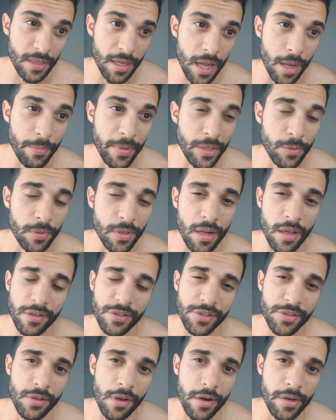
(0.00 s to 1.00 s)
I mean, when I
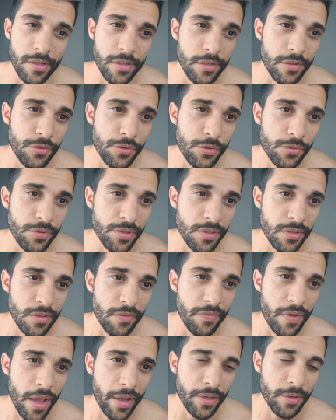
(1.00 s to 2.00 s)
started using the
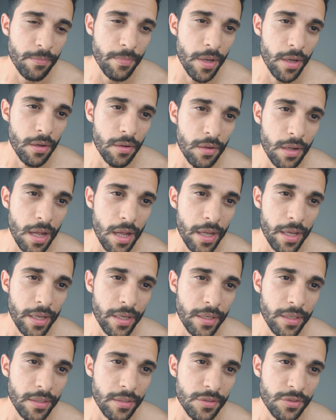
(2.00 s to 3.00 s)
vacuum bell,
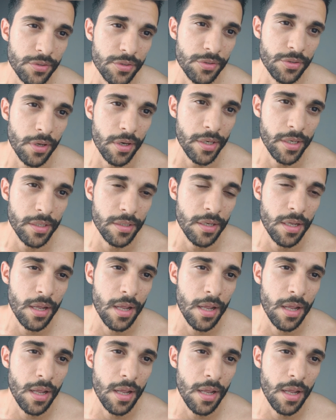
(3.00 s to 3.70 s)
the